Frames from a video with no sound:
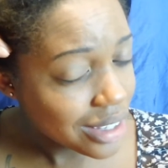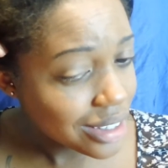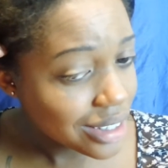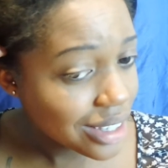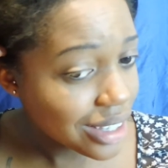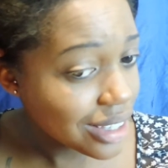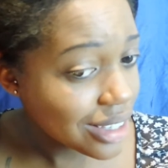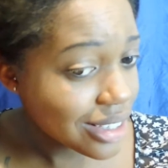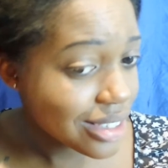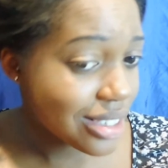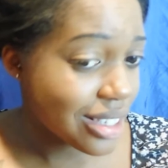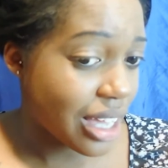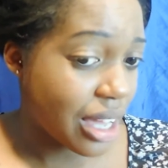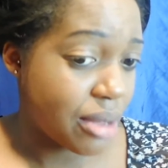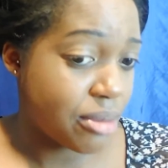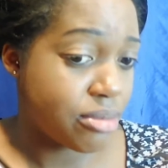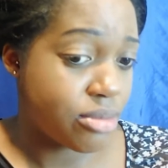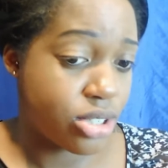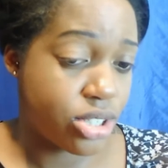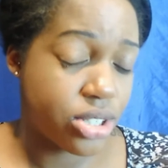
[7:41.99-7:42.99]
because
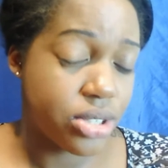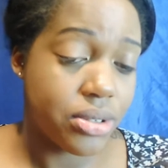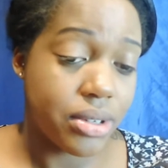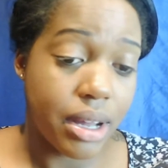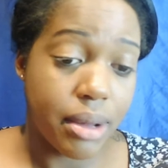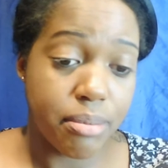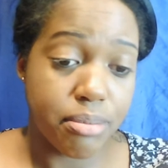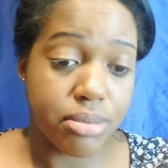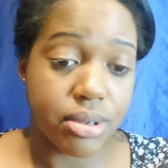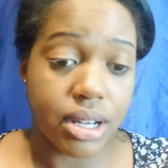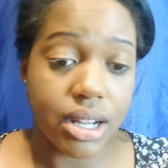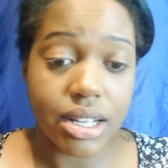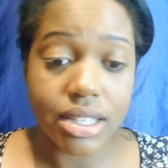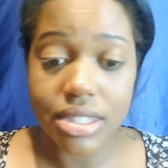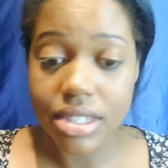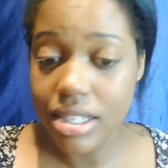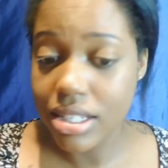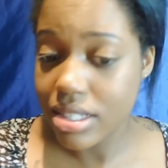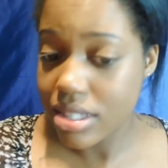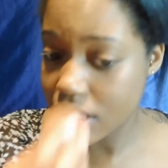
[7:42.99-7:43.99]
I'm
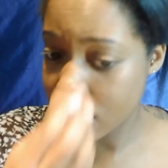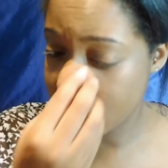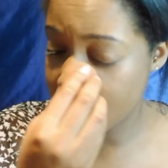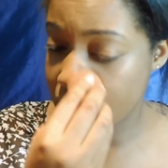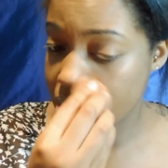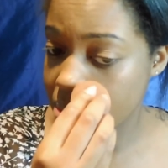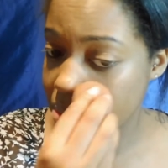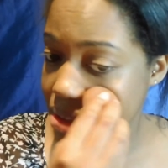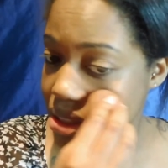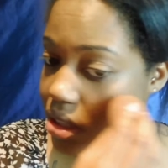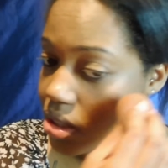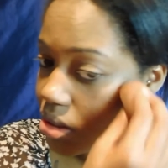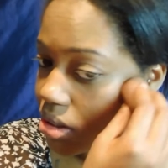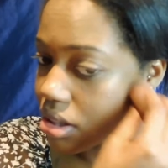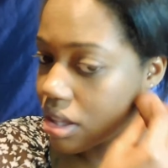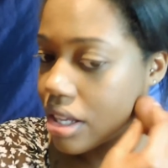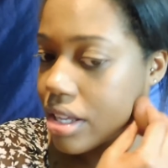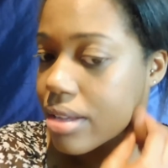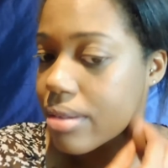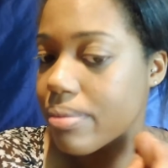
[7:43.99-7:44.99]
bronze as it is with this
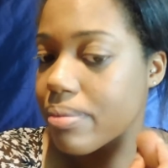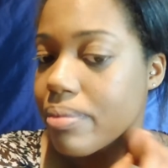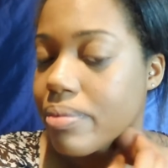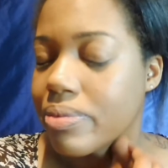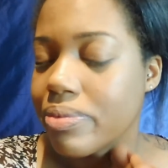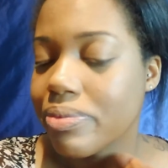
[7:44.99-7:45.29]
thing.